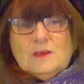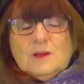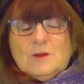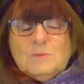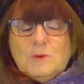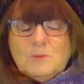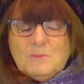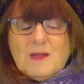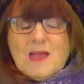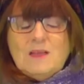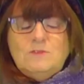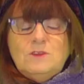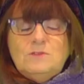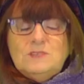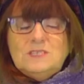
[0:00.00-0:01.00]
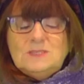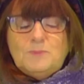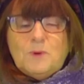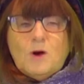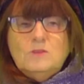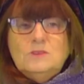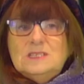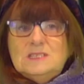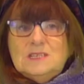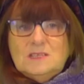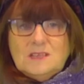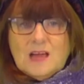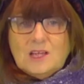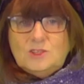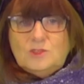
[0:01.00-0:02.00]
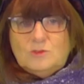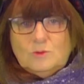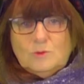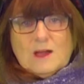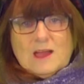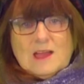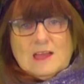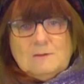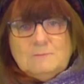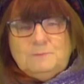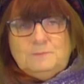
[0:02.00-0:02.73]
But Mary responds in a natural way.